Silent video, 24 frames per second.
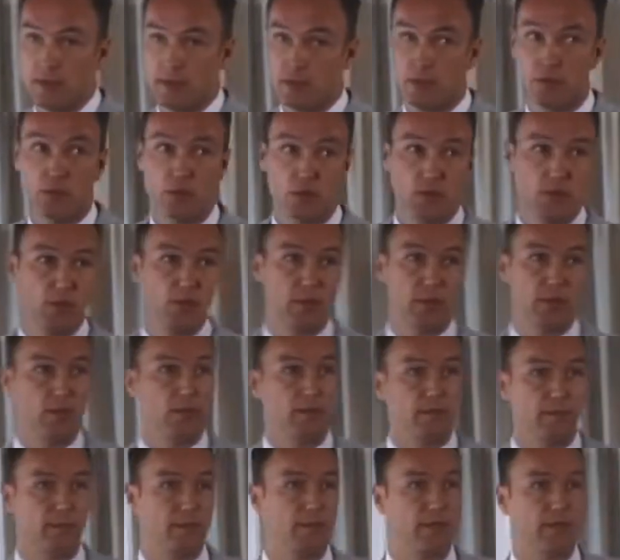and usually we
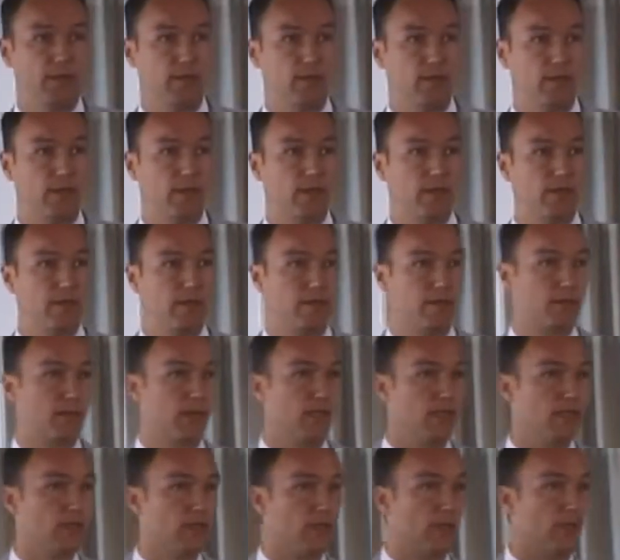don't pay
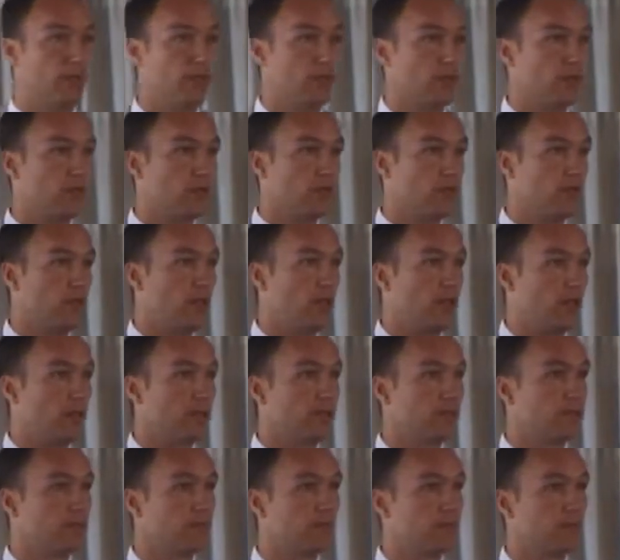prices for water at
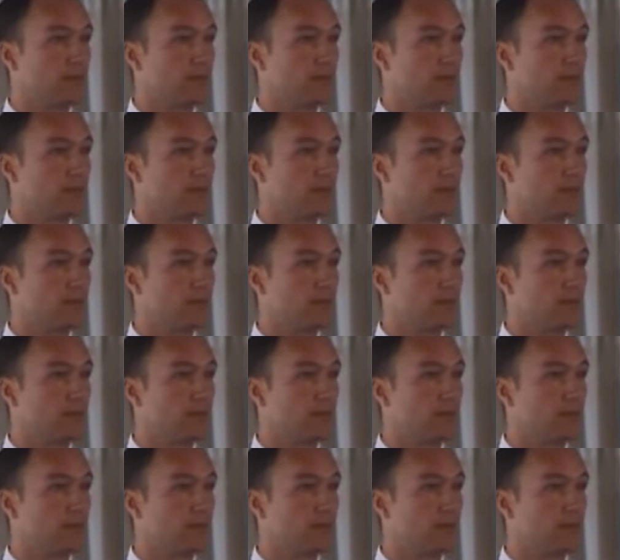all.